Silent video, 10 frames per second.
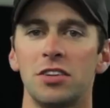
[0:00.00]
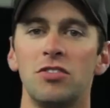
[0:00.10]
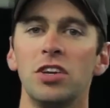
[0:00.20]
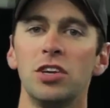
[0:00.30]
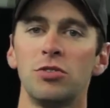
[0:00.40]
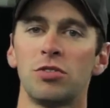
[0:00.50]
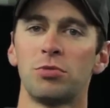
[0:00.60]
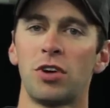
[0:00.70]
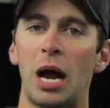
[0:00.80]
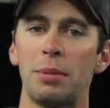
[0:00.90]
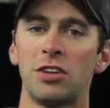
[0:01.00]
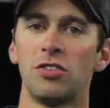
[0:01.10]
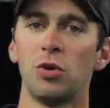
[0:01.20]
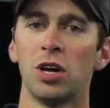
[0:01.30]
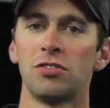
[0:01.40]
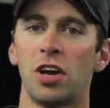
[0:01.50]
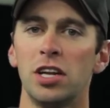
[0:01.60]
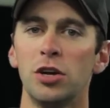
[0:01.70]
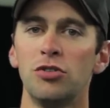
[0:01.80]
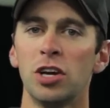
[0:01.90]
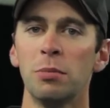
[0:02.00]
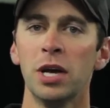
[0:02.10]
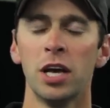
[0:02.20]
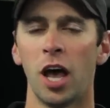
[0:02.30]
continue subscribing to us on YouTube,